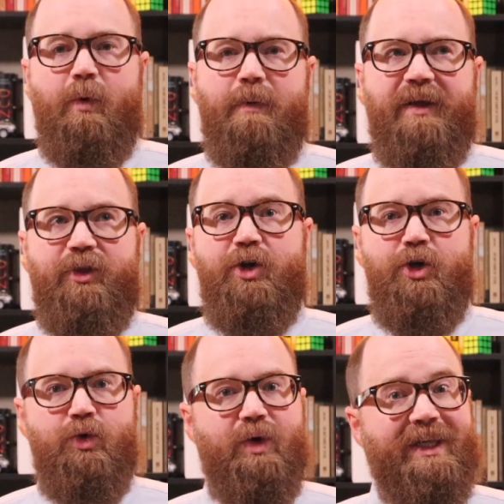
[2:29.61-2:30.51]
What about the
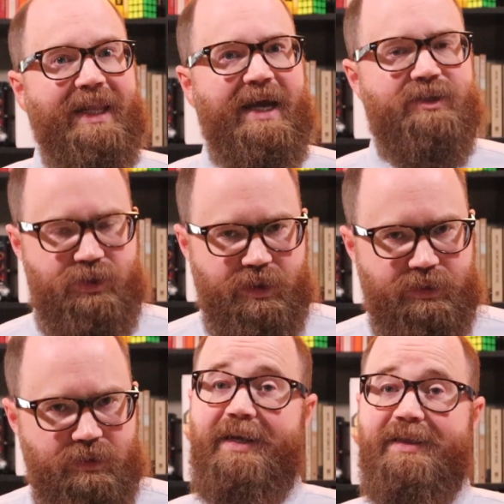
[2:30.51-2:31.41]
new class
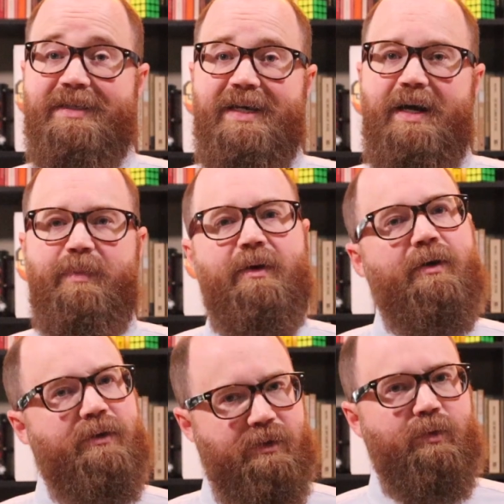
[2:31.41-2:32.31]
structure? At the top,
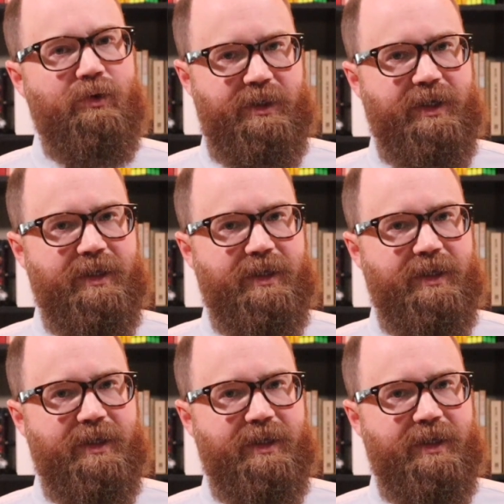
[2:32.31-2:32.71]
the ruling